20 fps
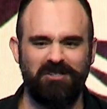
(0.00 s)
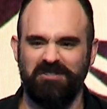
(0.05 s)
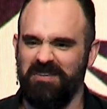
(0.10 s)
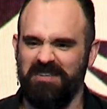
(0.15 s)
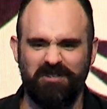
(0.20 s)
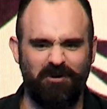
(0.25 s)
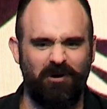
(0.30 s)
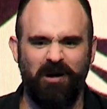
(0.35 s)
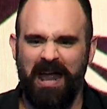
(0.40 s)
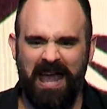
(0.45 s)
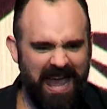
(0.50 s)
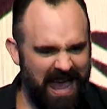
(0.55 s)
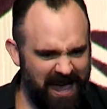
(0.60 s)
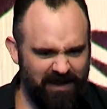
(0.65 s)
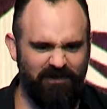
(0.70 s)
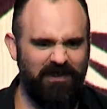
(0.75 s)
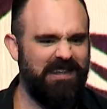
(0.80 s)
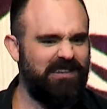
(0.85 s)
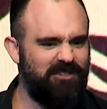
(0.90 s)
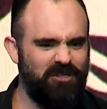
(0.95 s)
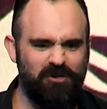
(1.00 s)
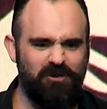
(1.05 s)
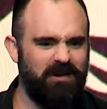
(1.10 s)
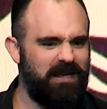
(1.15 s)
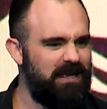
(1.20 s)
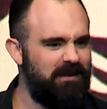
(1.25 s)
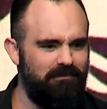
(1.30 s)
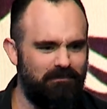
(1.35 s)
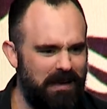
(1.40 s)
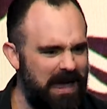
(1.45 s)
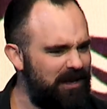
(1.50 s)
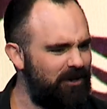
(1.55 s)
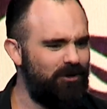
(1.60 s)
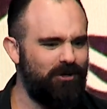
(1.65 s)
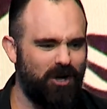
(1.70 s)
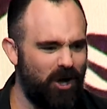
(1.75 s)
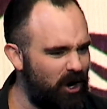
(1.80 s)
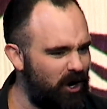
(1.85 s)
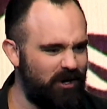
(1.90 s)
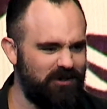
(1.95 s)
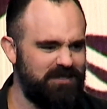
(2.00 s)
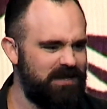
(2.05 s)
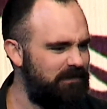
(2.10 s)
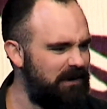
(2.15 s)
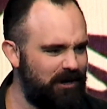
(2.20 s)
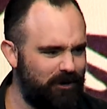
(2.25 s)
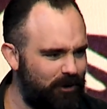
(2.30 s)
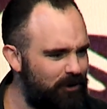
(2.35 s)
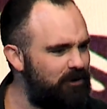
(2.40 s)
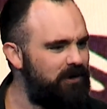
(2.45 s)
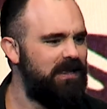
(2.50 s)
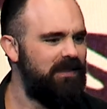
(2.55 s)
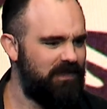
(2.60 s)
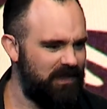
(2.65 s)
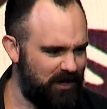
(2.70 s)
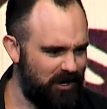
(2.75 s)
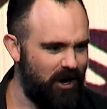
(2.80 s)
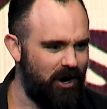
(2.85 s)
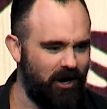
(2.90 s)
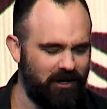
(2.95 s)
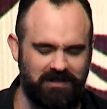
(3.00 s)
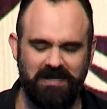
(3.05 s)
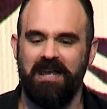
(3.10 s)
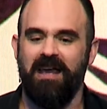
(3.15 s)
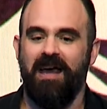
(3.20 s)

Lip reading: These are heavy-duty metal carts. I'm not hurting the cart.